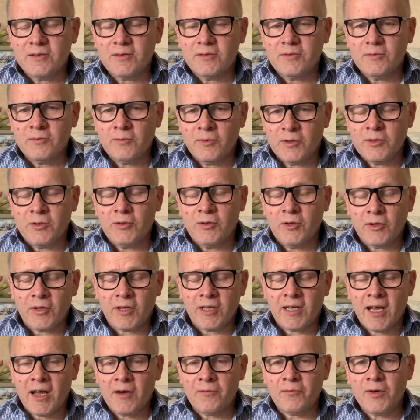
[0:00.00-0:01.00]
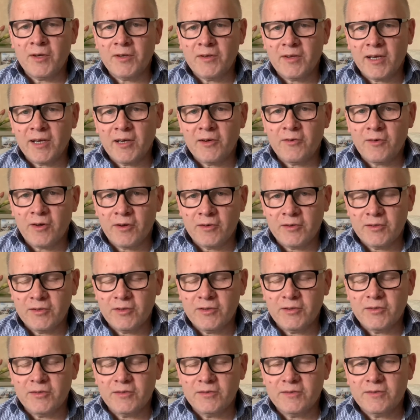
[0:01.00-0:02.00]
When you look at everything around
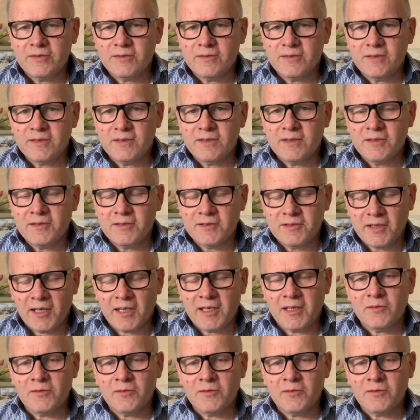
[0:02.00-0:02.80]
you, think